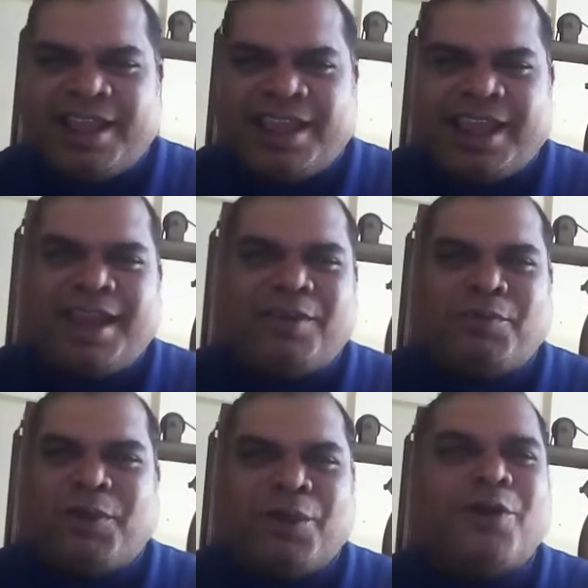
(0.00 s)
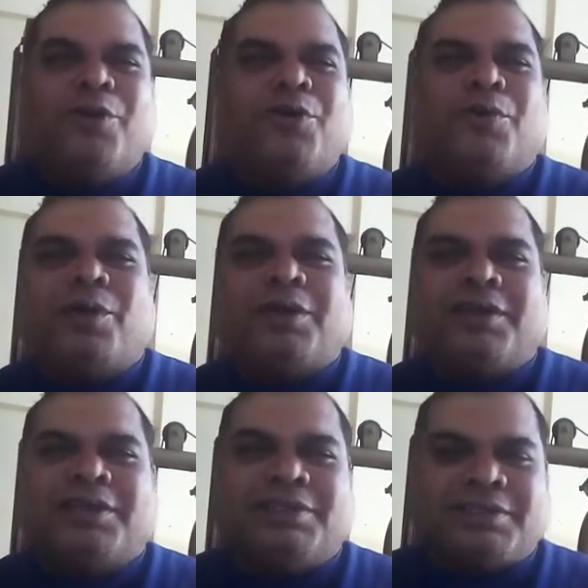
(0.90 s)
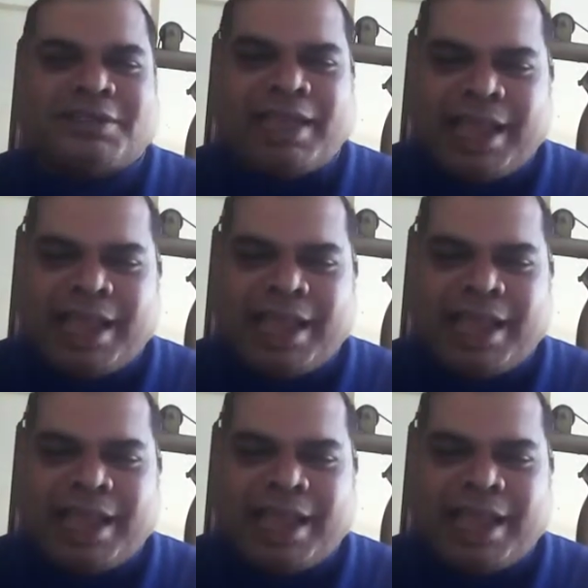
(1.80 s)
and we all know what it is.